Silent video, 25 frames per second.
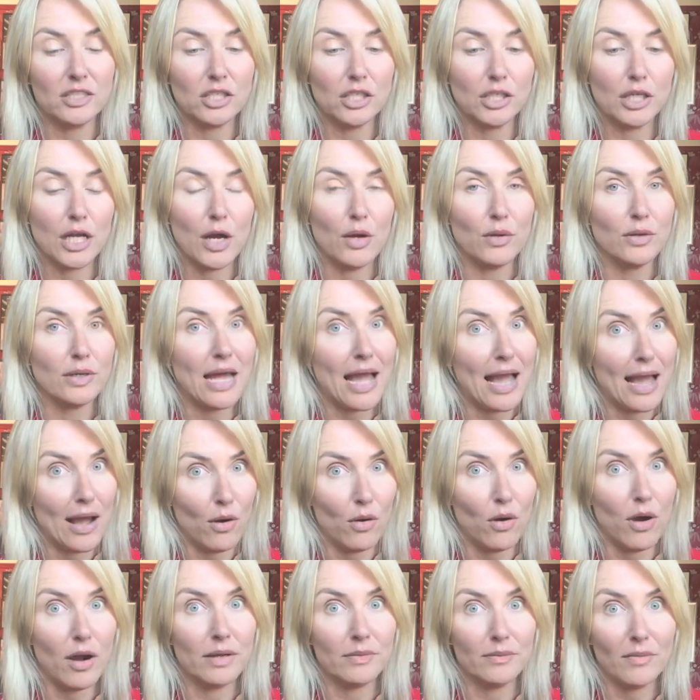you know,
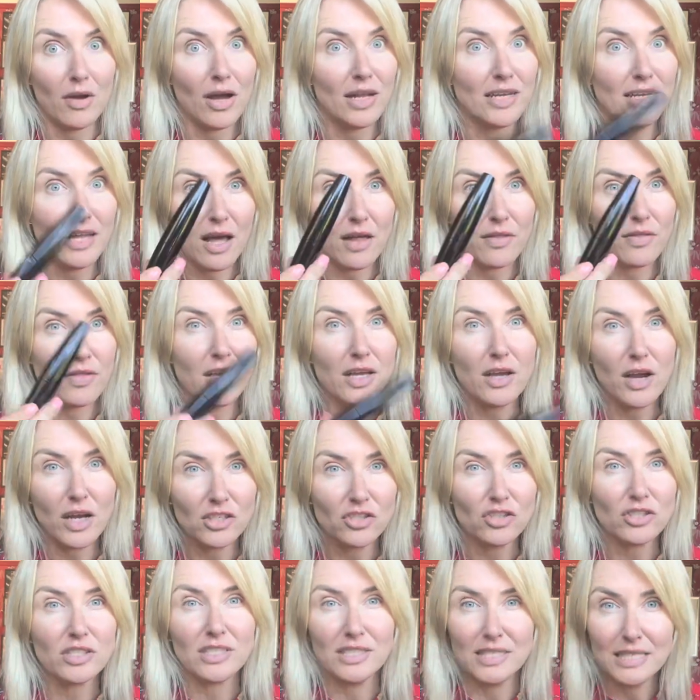now I think I
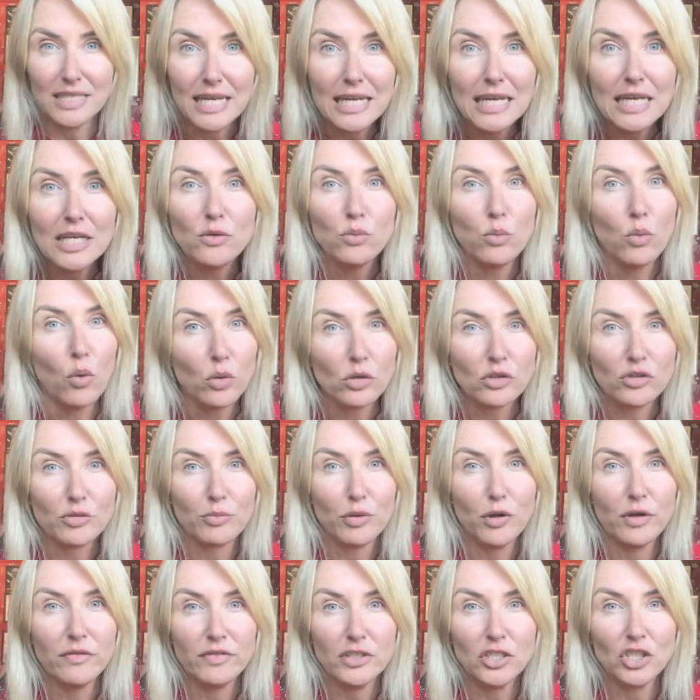just need
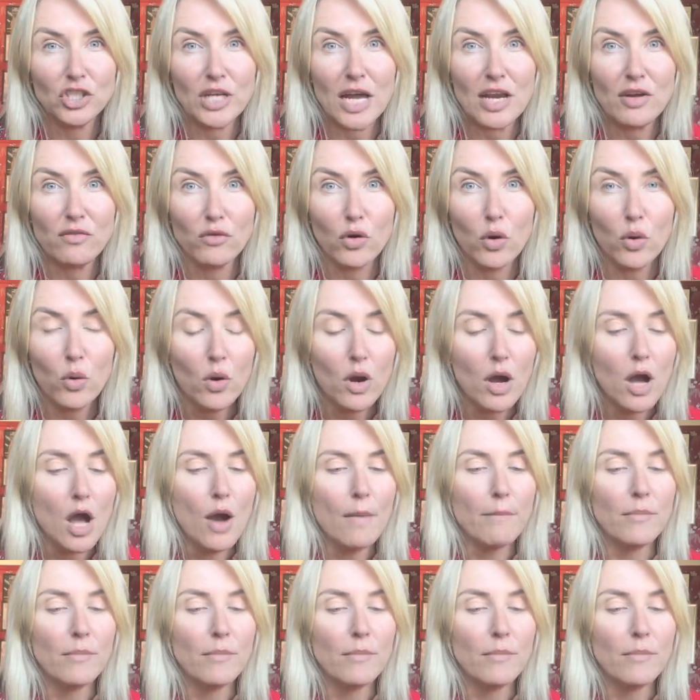waterproof in general,